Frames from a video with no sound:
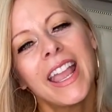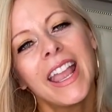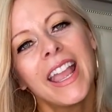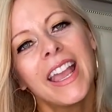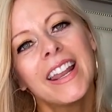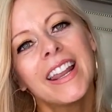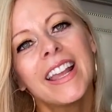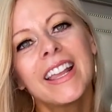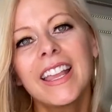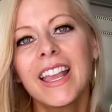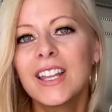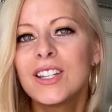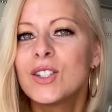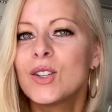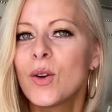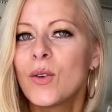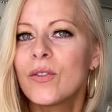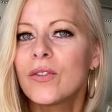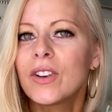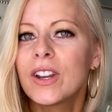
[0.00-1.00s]
And again,
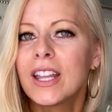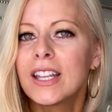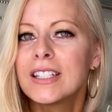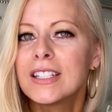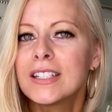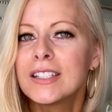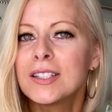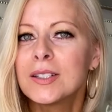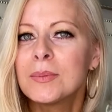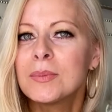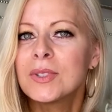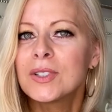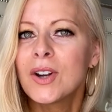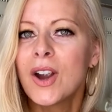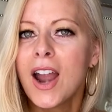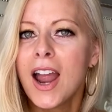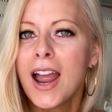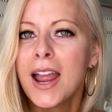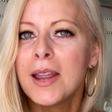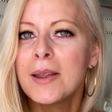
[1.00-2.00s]
don't forget to
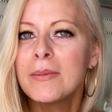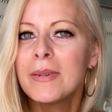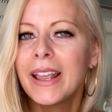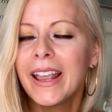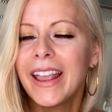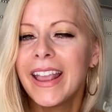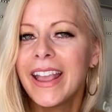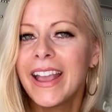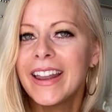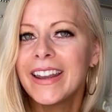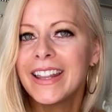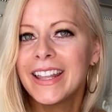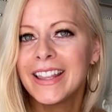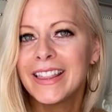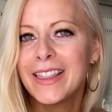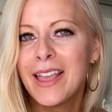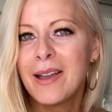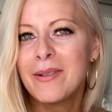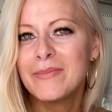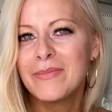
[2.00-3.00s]
subscribe and
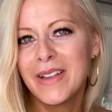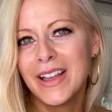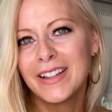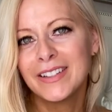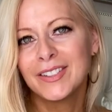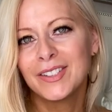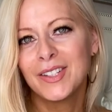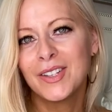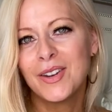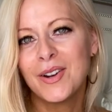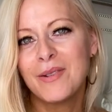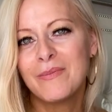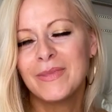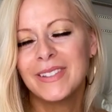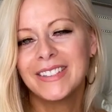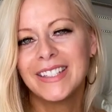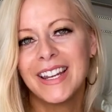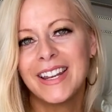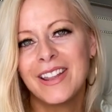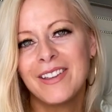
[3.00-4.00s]
hit that bell so you don't
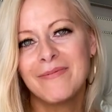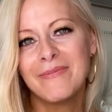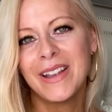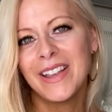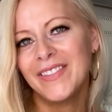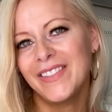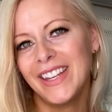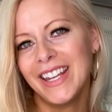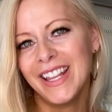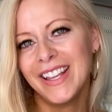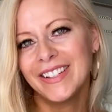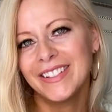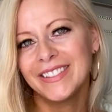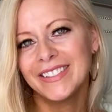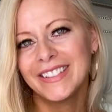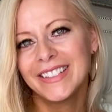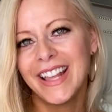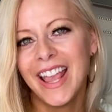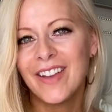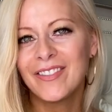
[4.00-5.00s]
miss any of my
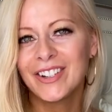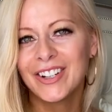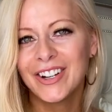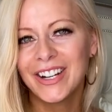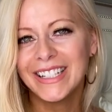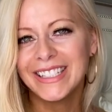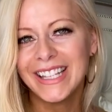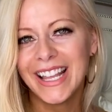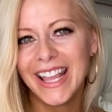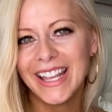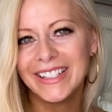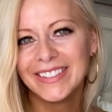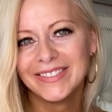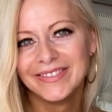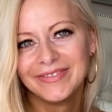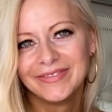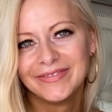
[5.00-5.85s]
videos. Have a great day.